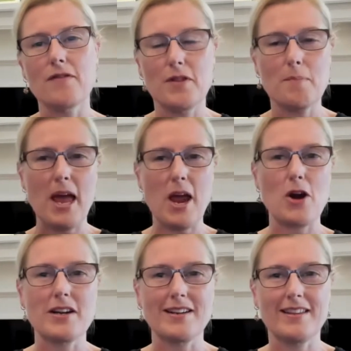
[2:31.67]
the
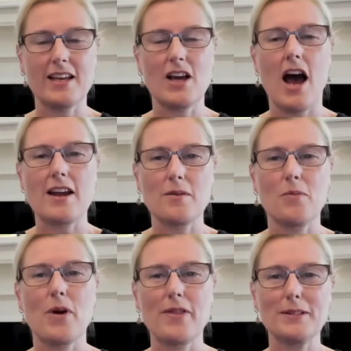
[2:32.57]
parent that guided them
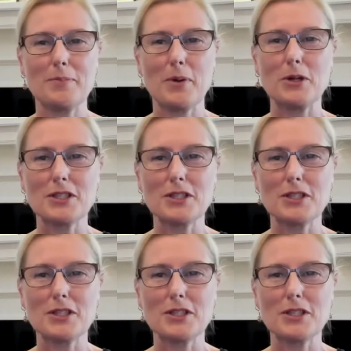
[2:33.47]
where they're supposed